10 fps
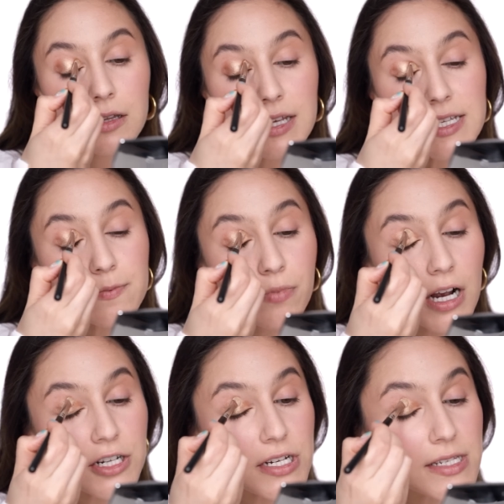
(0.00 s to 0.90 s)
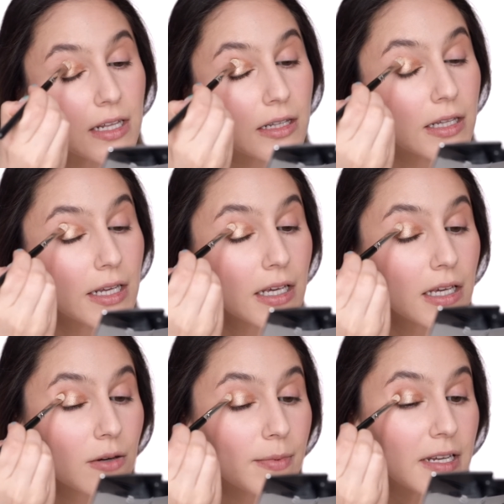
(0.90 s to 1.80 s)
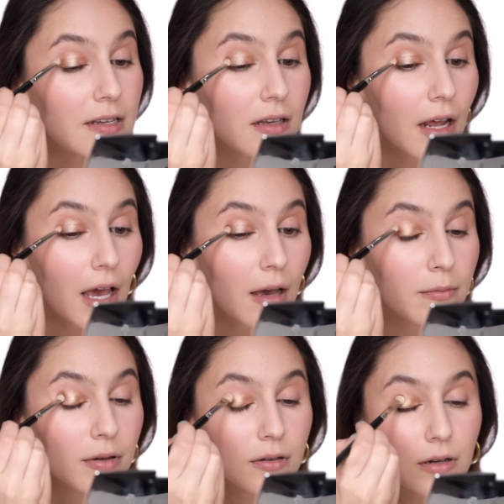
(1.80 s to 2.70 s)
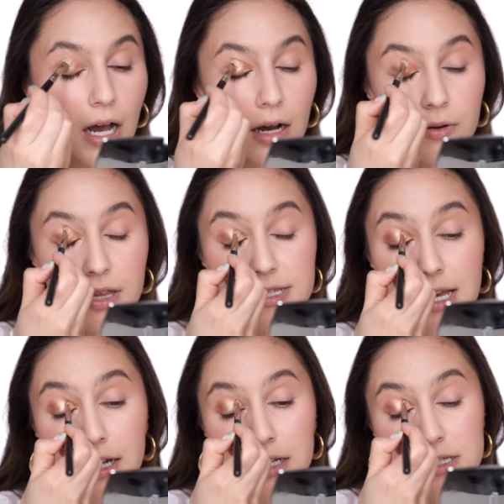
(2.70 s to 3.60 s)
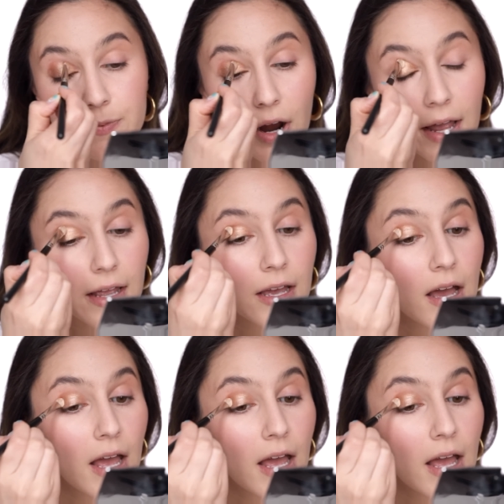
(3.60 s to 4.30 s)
This brush is a little bit damp uh, with a setting spray